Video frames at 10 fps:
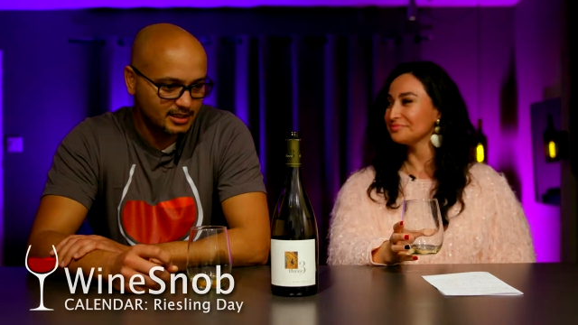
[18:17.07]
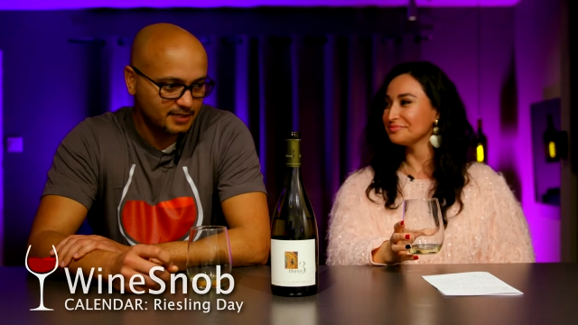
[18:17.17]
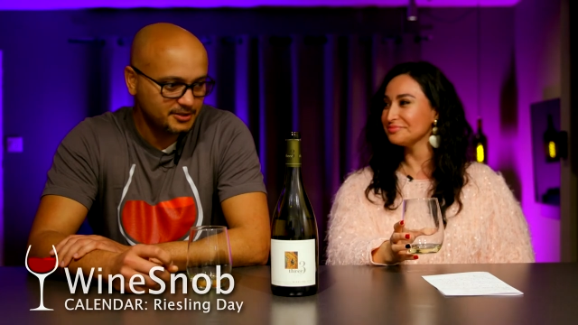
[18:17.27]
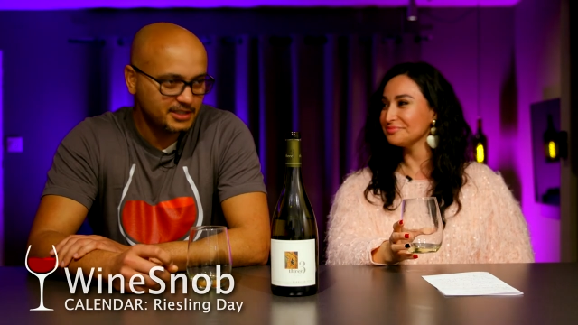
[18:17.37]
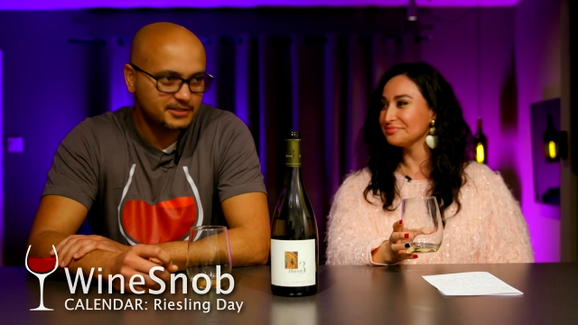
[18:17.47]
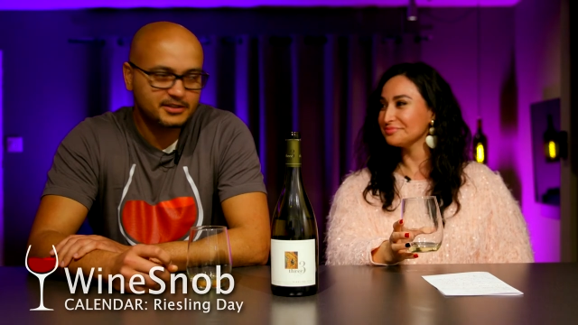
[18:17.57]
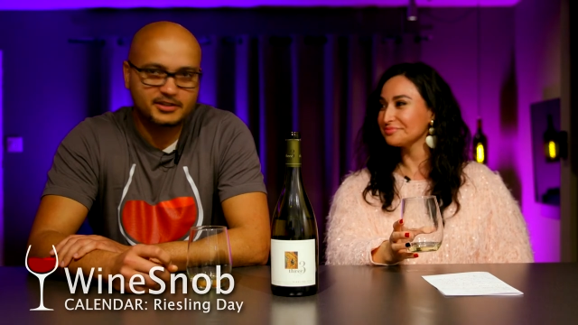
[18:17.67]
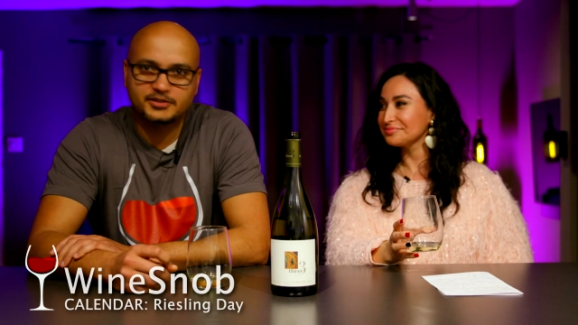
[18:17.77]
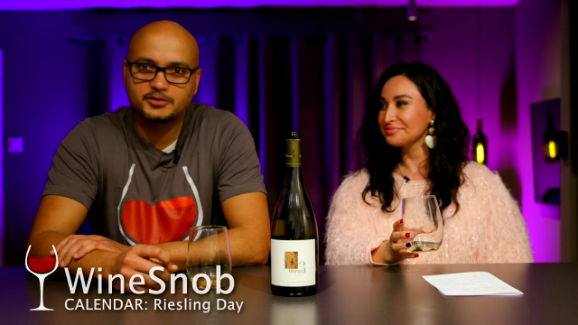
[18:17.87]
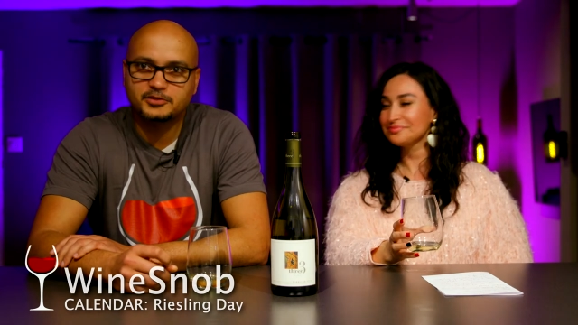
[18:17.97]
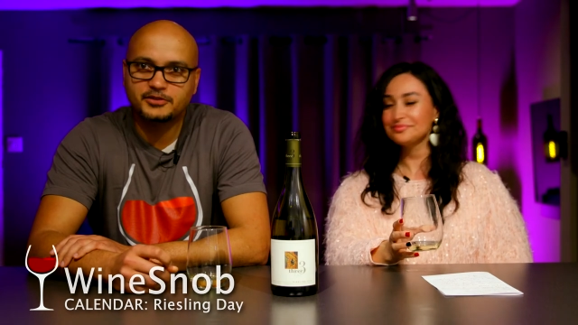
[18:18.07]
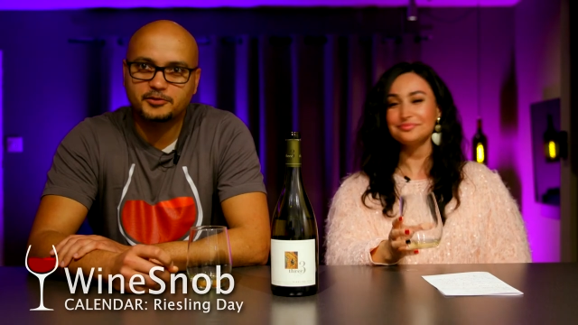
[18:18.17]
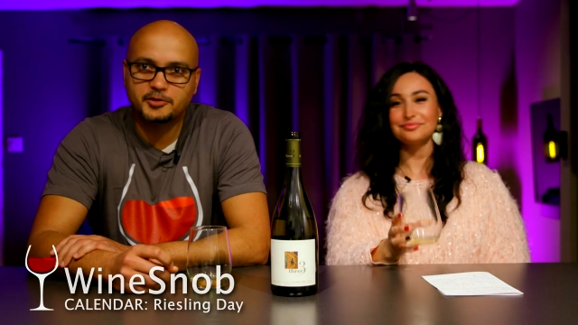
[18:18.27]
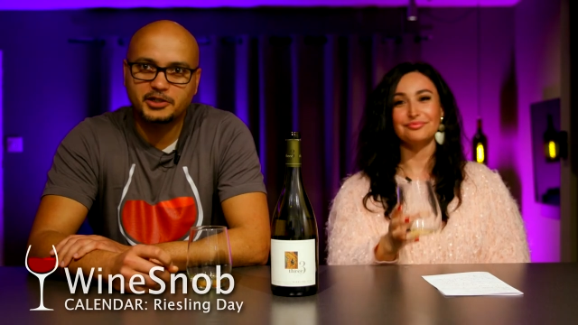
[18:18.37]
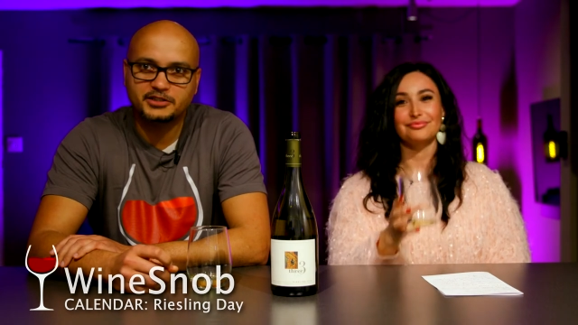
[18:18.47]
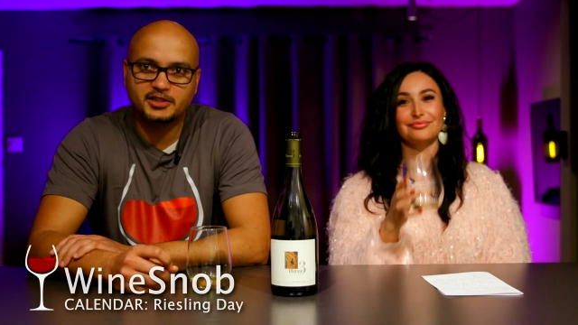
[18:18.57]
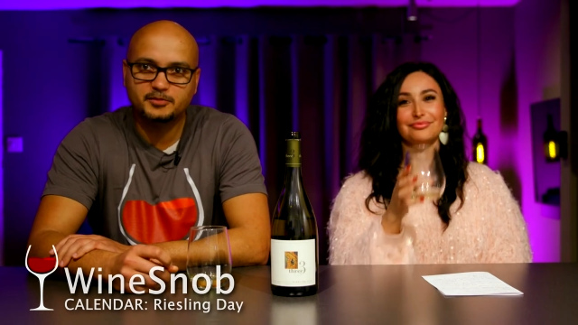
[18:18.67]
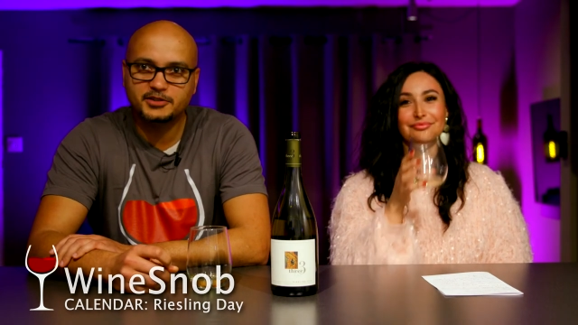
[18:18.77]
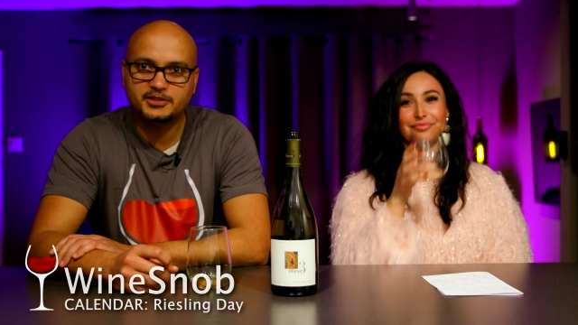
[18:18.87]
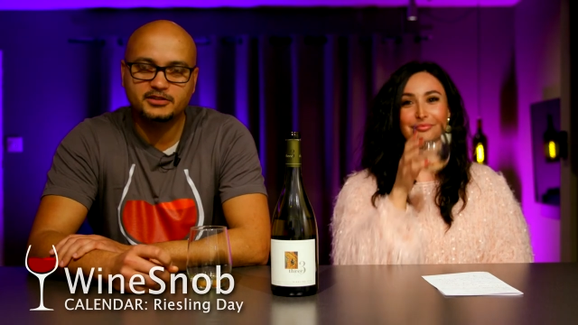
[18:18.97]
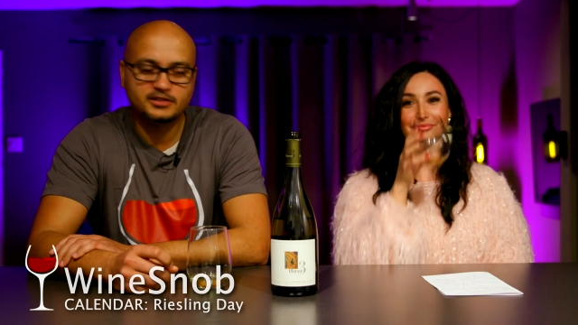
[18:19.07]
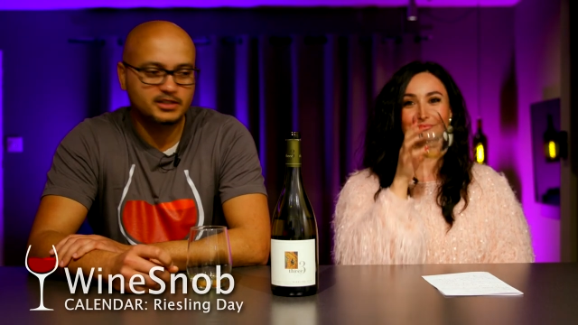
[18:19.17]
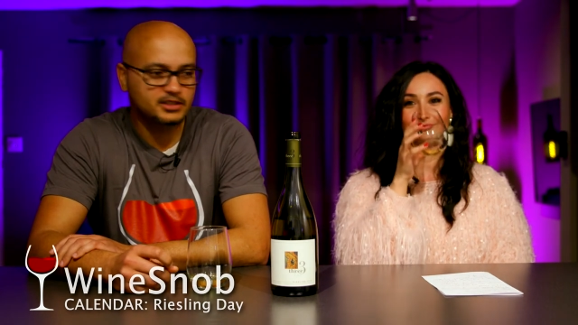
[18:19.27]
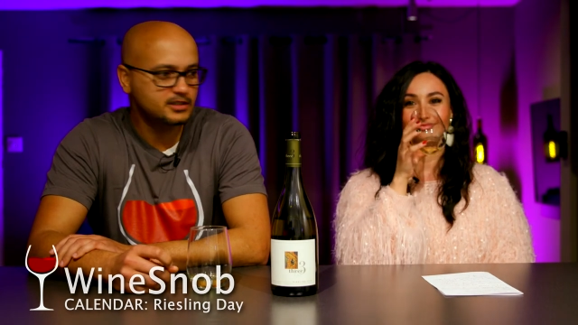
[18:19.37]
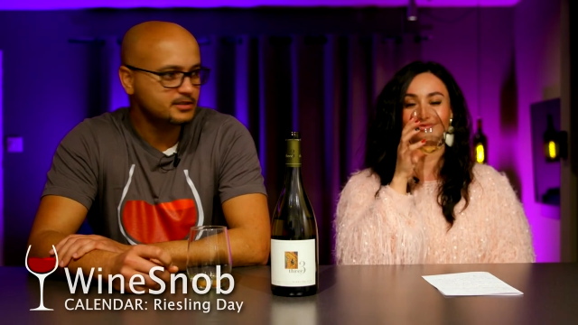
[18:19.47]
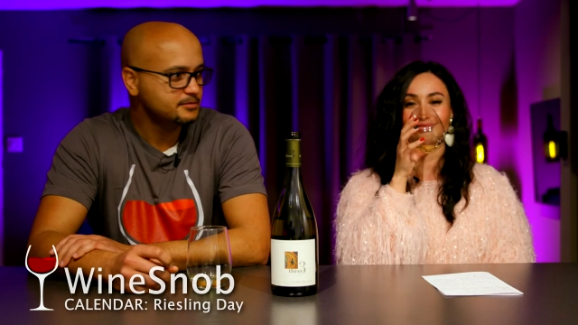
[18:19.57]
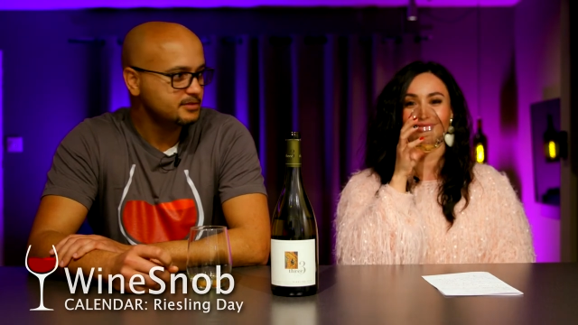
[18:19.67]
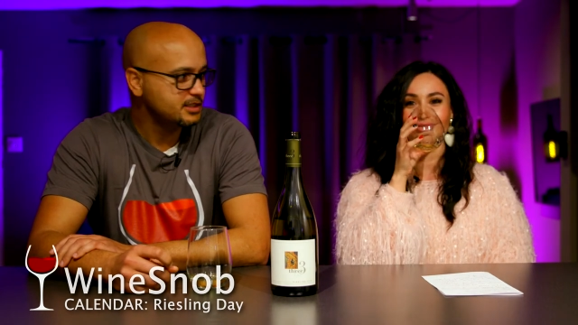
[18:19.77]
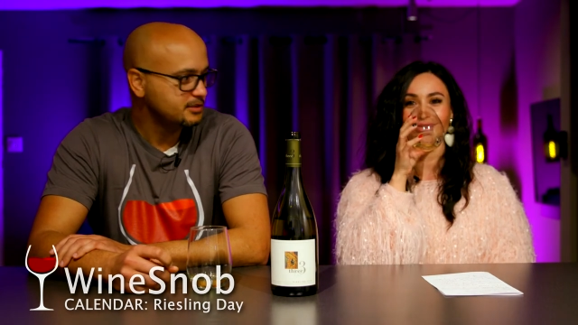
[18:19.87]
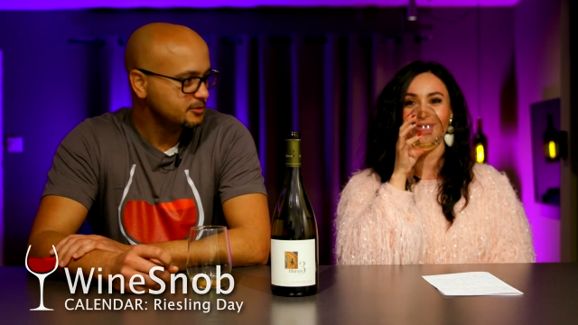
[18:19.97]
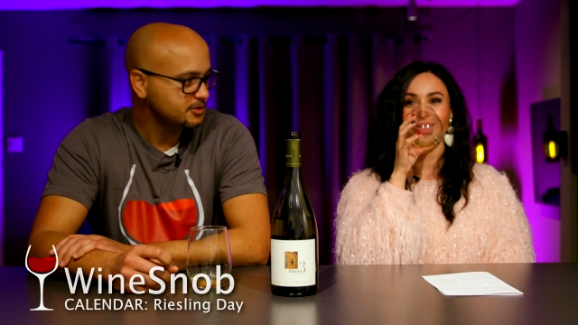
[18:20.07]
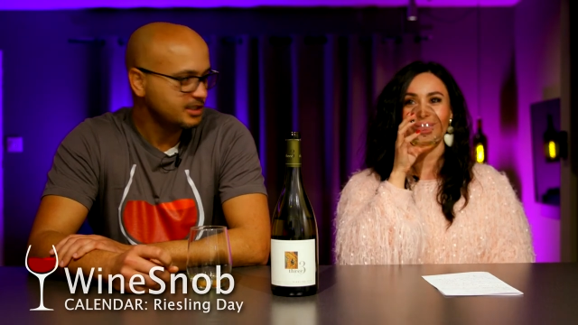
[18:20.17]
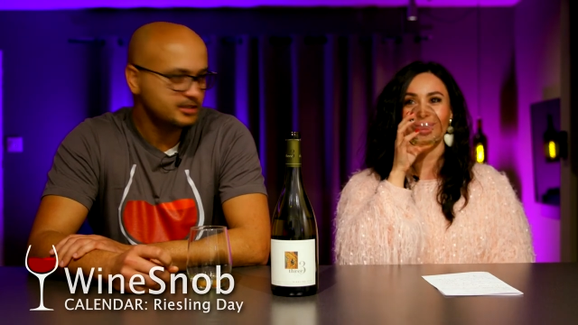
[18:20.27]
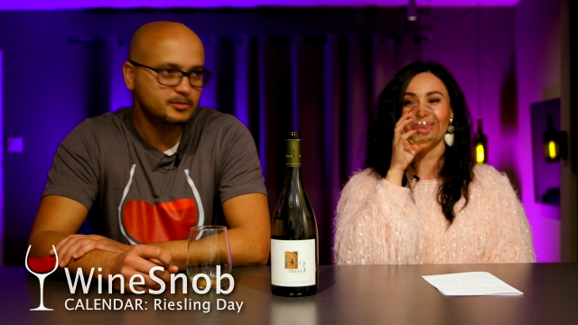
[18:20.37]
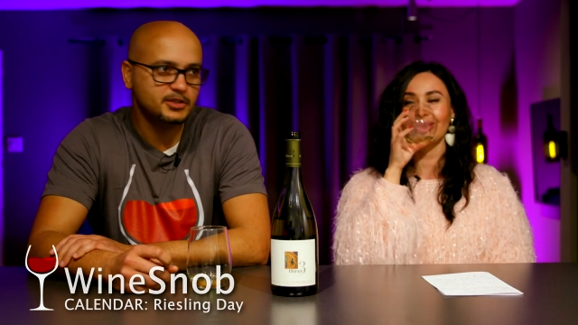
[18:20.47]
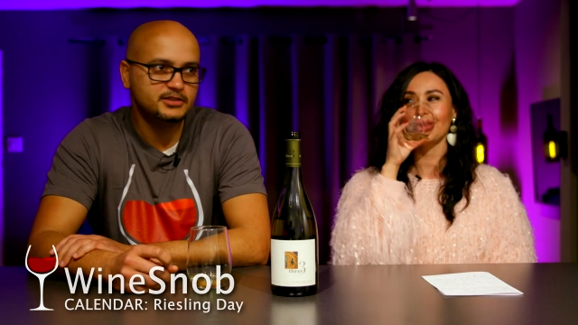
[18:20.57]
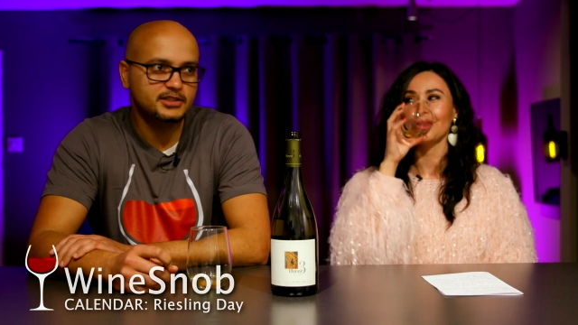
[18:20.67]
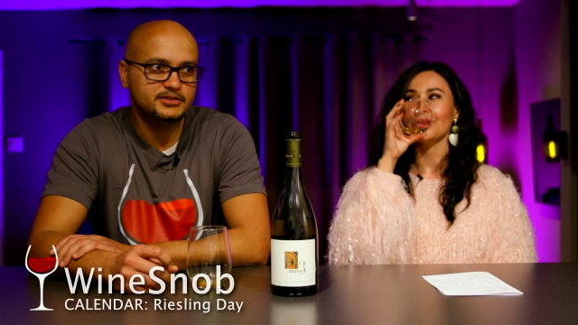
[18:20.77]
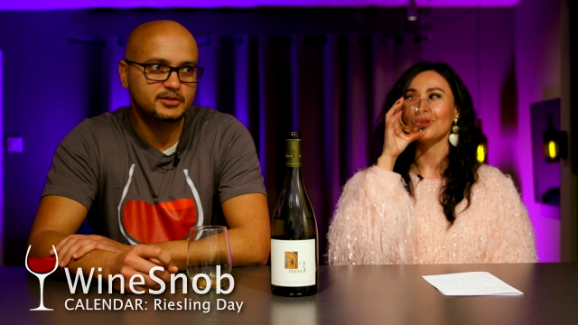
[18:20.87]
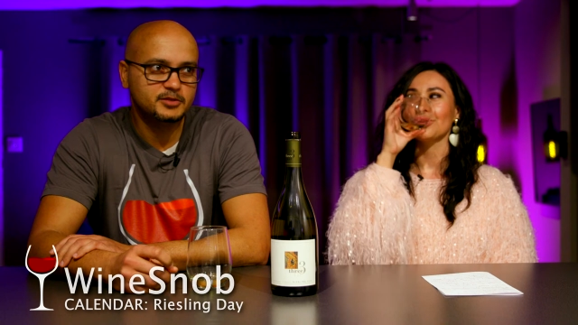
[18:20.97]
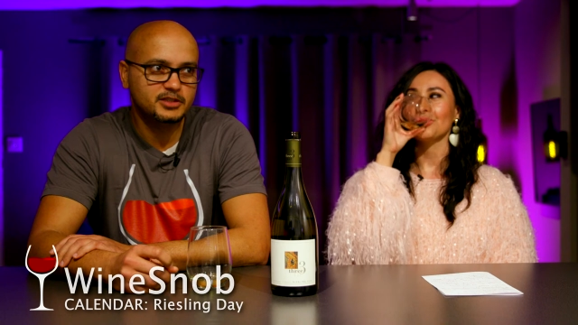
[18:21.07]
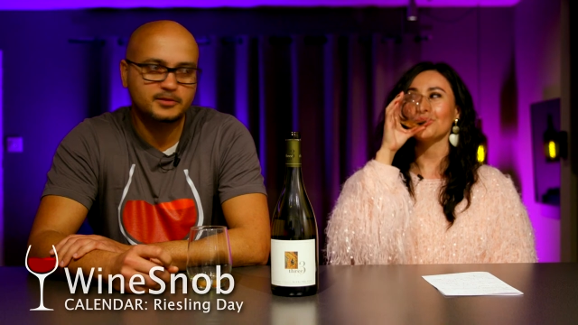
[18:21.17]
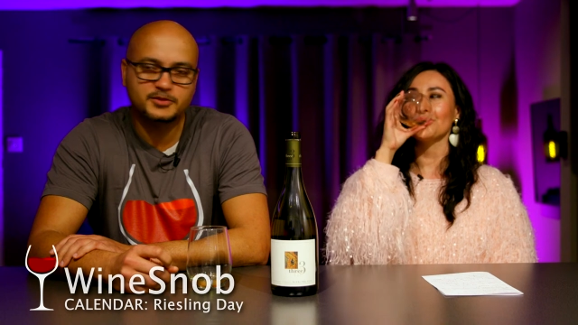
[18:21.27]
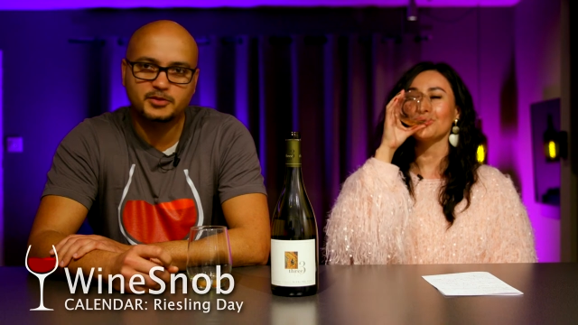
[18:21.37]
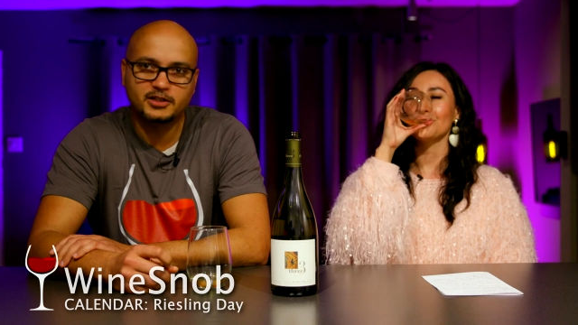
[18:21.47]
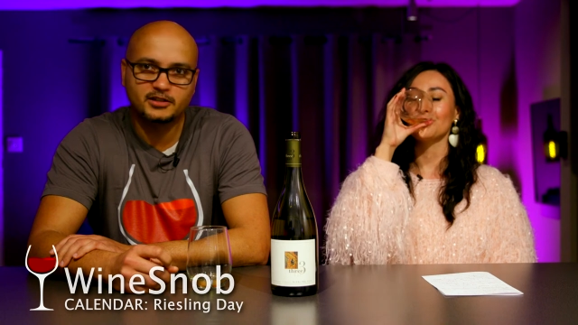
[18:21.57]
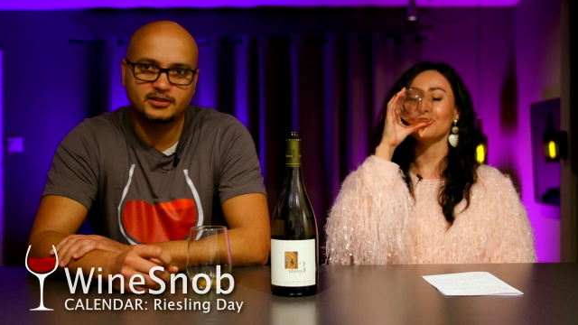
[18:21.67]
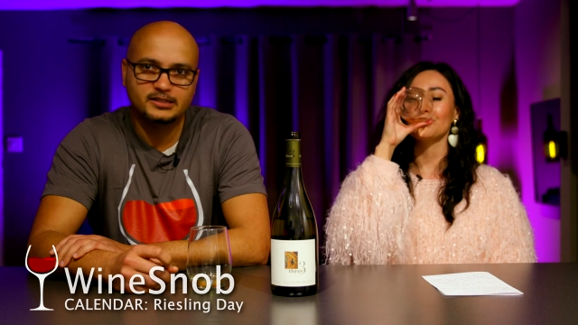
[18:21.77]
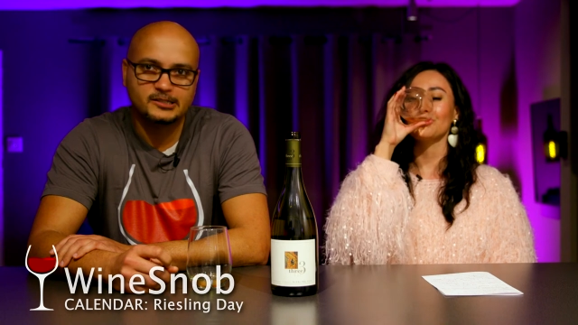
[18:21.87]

Speaker 1: how to get in touch with Three Wine Company, and we'll tag them on Instagram as well.